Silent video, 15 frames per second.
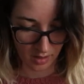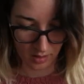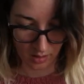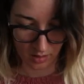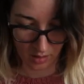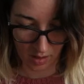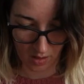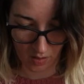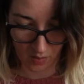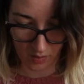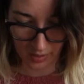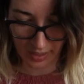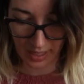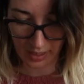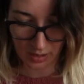so
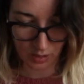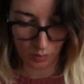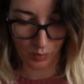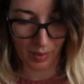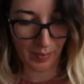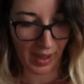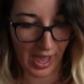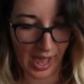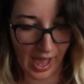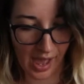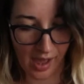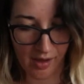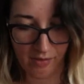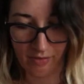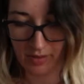the next whip I
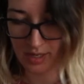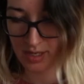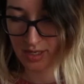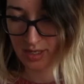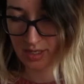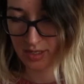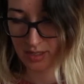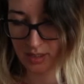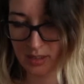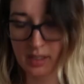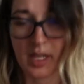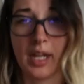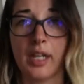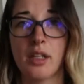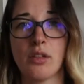have is,
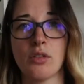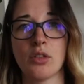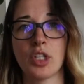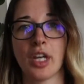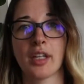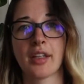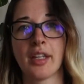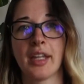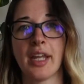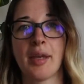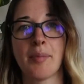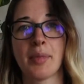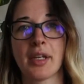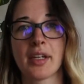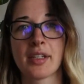I need to check the
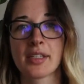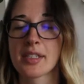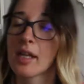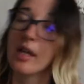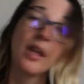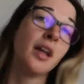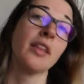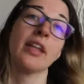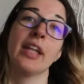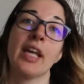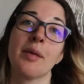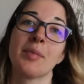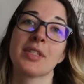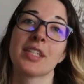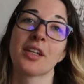name because the
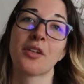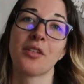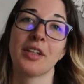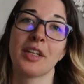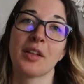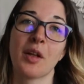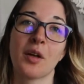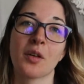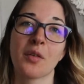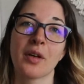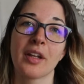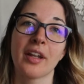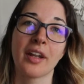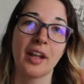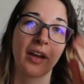name is like a really long
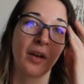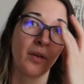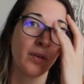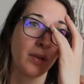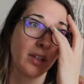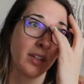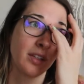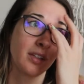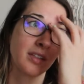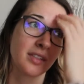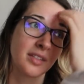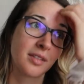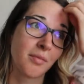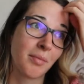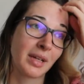one and I
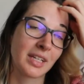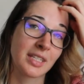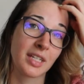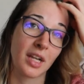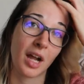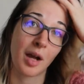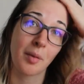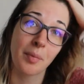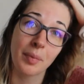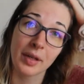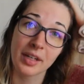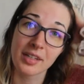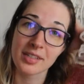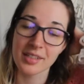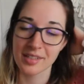always mix it up
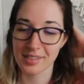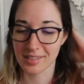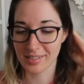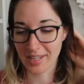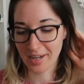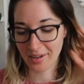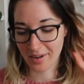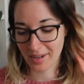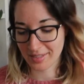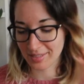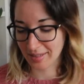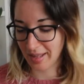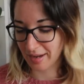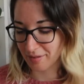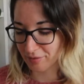because this designer has a
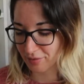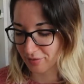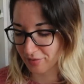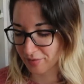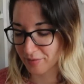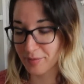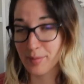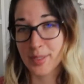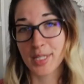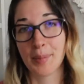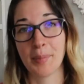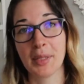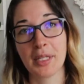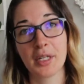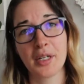lot of
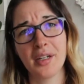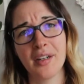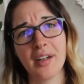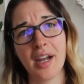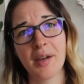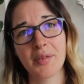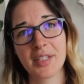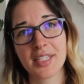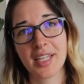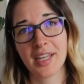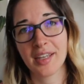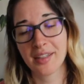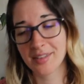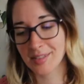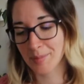similar, I would
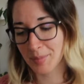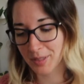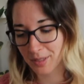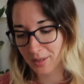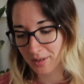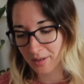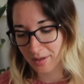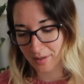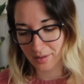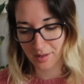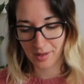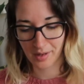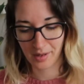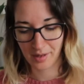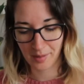say, similar
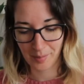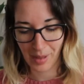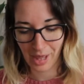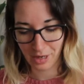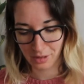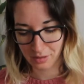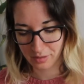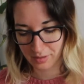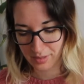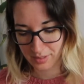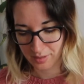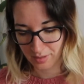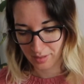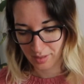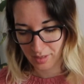
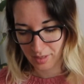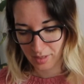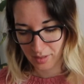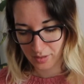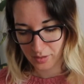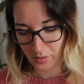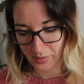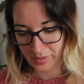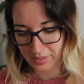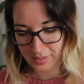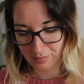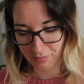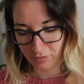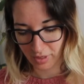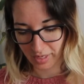patterns. So I
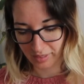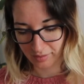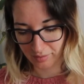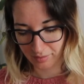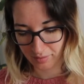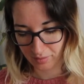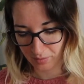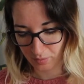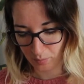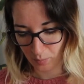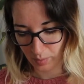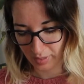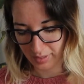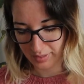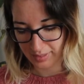always forget
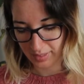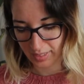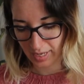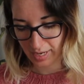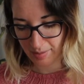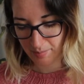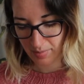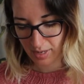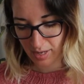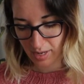what is the name.